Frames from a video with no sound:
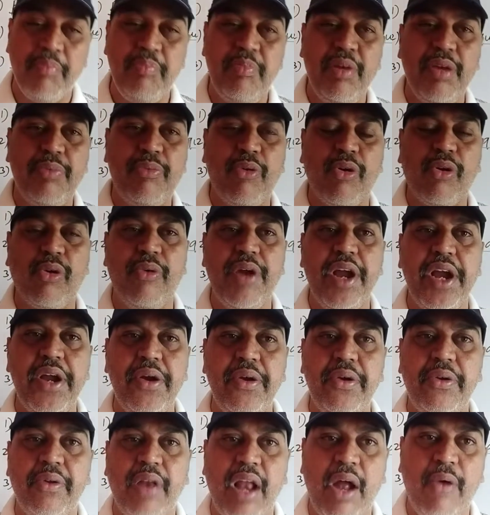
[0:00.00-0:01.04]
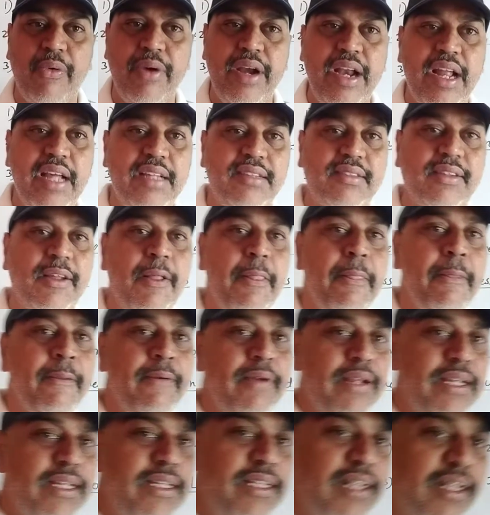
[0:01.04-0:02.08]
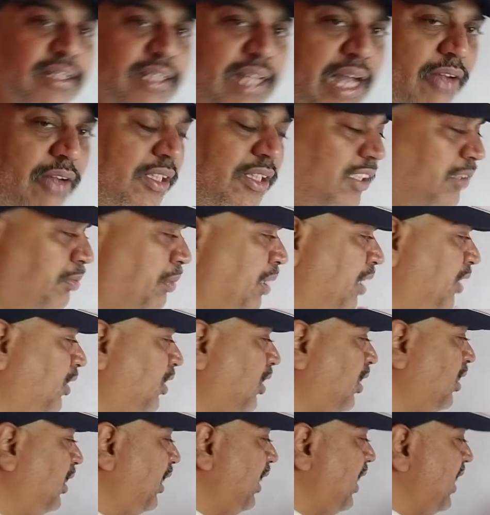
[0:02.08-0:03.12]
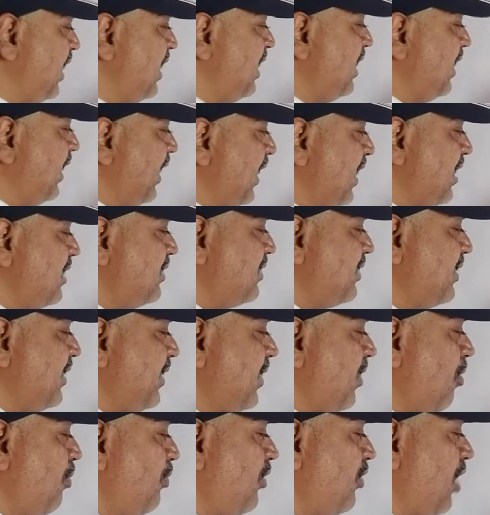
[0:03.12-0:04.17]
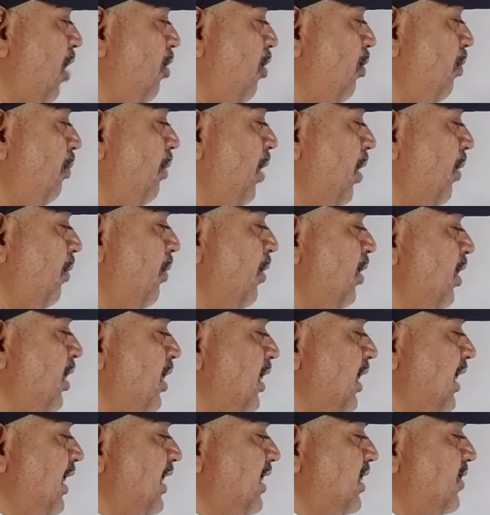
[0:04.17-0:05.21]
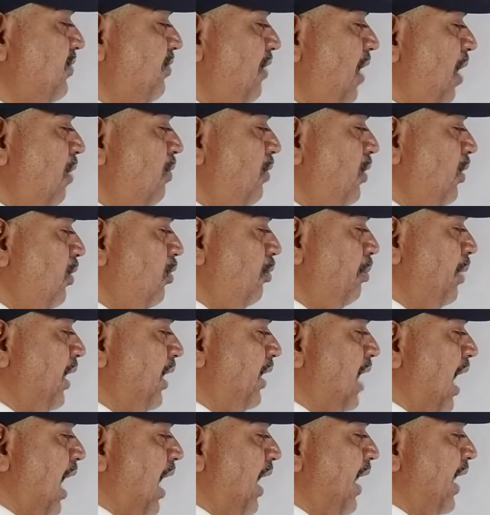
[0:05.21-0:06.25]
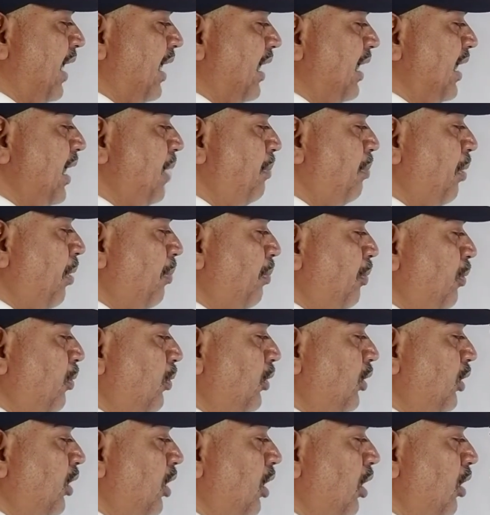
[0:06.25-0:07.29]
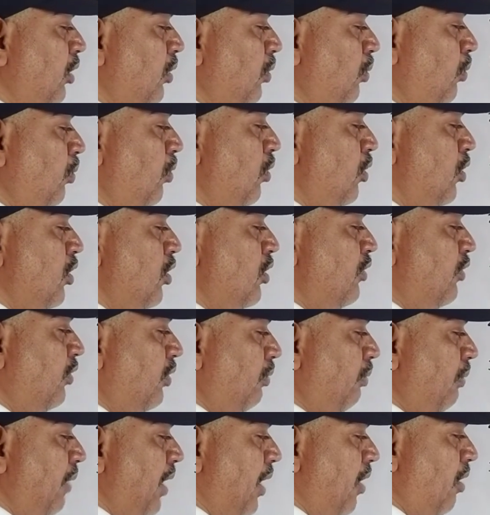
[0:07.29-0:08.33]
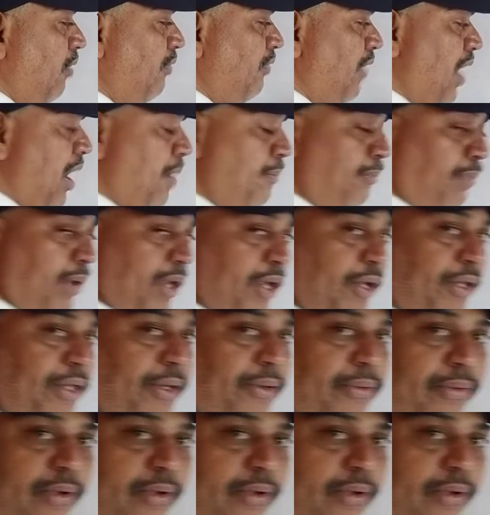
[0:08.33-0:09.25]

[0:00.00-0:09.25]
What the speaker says: before going into loudness, here they have just mentioned intensity of sound wave is found to be directly proportional to square of amplitude